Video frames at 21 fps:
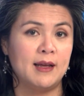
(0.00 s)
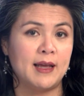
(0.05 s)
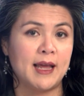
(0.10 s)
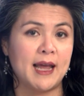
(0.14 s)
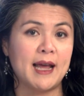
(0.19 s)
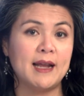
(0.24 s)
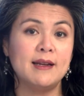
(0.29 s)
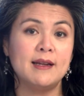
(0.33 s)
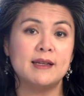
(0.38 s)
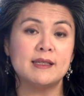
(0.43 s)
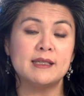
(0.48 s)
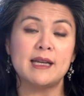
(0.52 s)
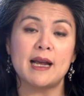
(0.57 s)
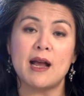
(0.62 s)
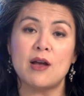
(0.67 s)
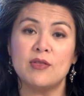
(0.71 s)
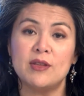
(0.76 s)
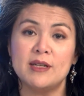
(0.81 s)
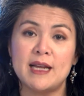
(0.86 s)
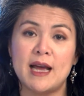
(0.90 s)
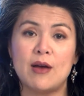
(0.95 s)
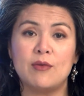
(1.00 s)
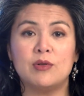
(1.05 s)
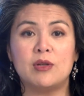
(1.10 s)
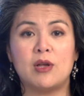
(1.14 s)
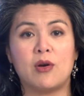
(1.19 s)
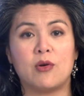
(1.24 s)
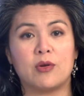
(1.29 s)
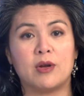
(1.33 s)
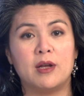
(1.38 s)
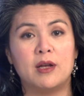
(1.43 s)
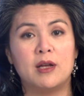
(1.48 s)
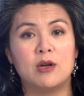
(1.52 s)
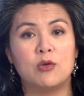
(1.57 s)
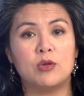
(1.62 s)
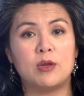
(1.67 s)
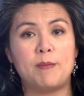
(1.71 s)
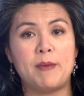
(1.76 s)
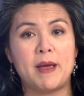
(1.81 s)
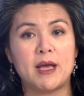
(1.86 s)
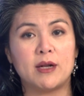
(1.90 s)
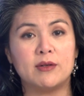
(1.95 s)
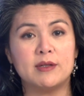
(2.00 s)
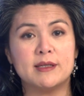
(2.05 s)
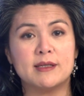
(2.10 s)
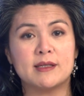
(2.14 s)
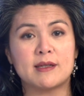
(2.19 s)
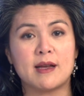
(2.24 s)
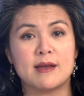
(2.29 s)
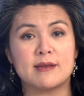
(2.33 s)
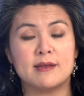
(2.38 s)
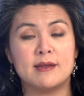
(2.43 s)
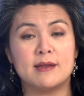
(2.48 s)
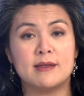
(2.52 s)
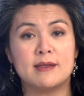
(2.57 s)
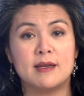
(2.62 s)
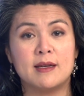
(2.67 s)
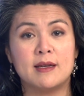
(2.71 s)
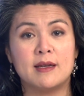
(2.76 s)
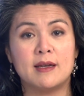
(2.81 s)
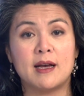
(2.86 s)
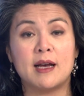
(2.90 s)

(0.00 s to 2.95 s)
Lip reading: And check out The Download, where the panel discusses